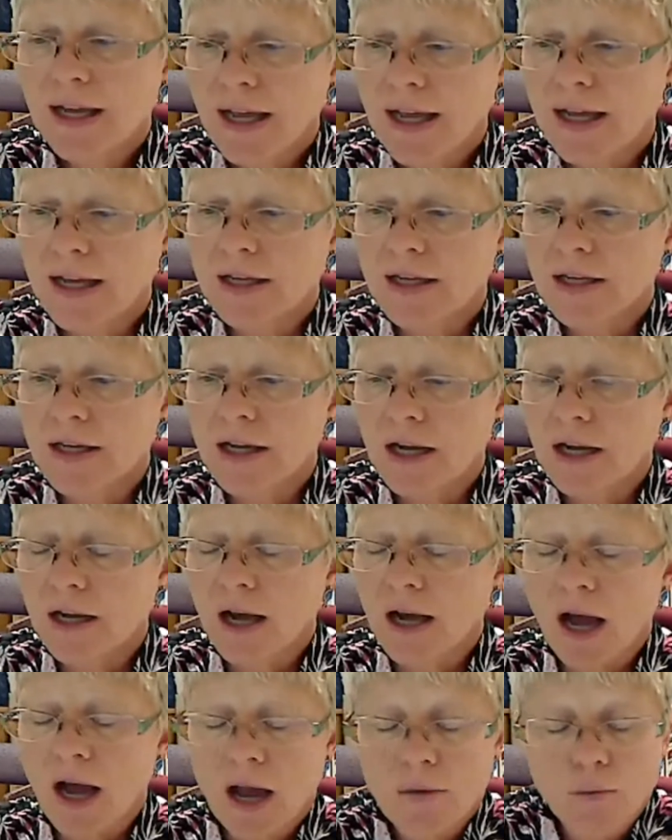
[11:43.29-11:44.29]
And
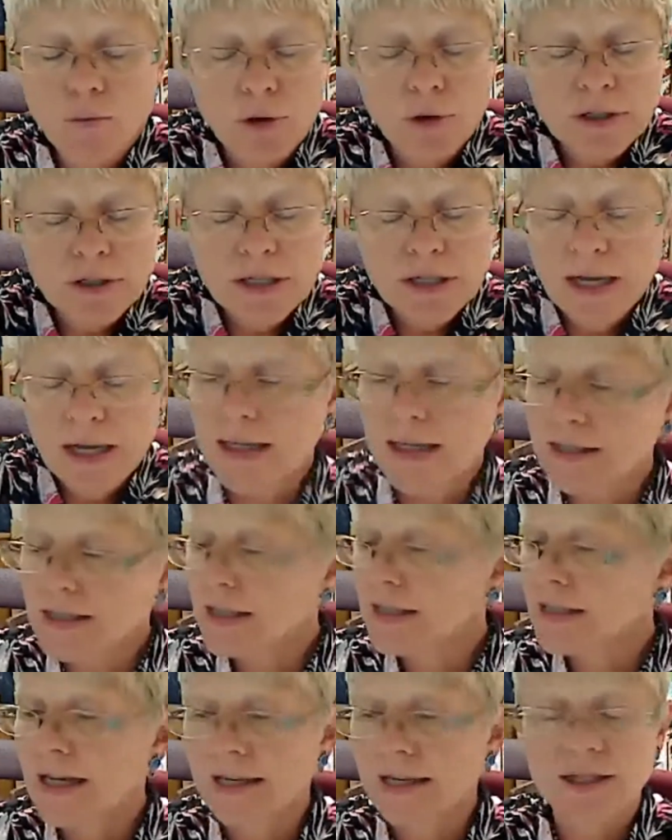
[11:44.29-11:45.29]
I worked as
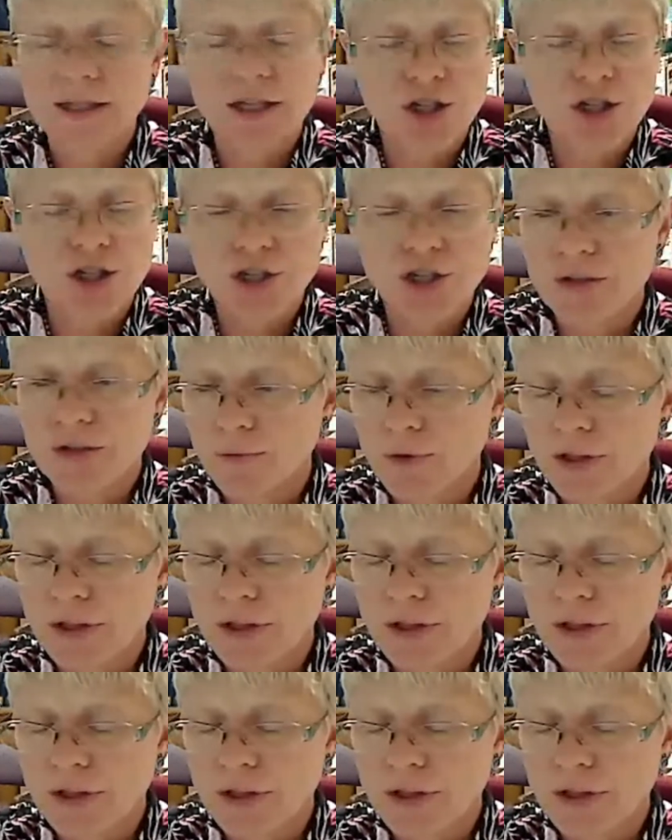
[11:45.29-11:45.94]
a technician